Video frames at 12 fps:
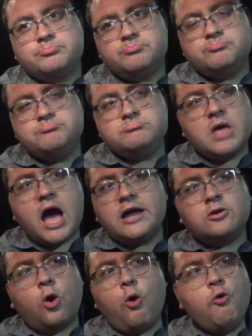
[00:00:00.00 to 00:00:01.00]
Not
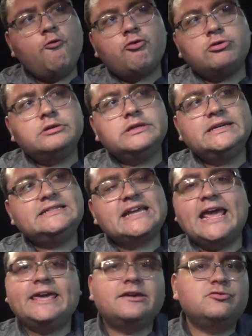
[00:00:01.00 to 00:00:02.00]
overly
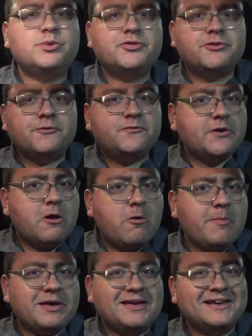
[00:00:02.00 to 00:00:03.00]
taken with the
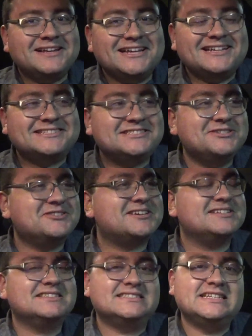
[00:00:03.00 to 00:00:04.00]
film, as you
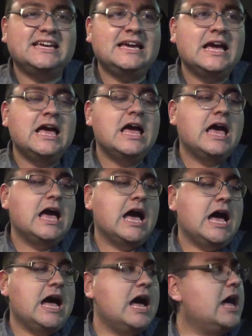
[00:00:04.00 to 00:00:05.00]
can see.
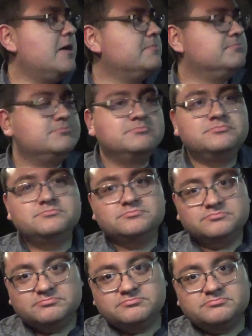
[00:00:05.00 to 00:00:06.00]
I
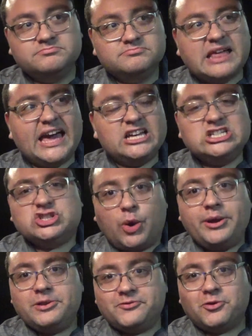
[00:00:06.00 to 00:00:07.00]

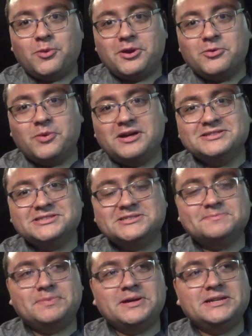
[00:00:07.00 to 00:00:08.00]
enjoyed it for what it
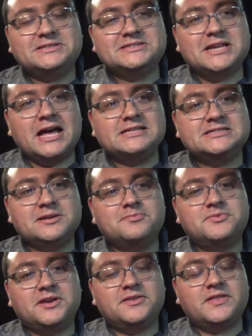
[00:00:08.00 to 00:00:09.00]
was, but it's not
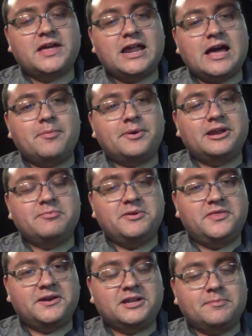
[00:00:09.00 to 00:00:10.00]
something that I'm going to be
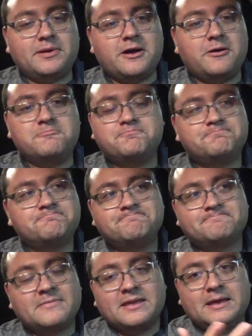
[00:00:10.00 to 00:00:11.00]
thinking about
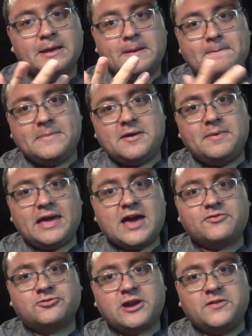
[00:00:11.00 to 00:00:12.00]
maybe
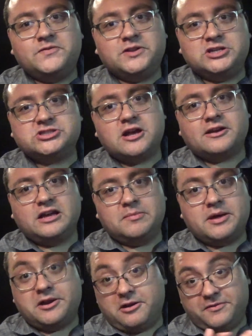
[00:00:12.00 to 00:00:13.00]
after I finish talking
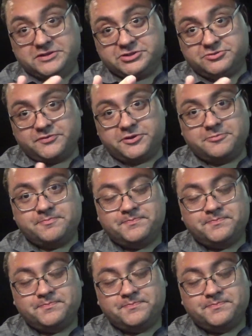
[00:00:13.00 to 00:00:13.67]
about it on this review.